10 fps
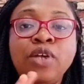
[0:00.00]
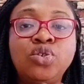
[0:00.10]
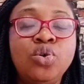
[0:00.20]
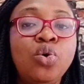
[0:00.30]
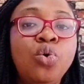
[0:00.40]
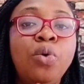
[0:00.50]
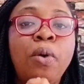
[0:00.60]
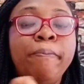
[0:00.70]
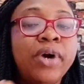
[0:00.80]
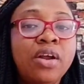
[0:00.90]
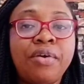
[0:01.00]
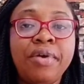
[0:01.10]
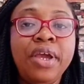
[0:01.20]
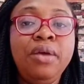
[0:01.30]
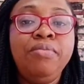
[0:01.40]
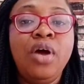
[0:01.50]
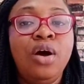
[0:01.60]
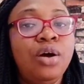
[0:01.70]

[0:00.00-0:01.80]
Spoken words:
so buttercream,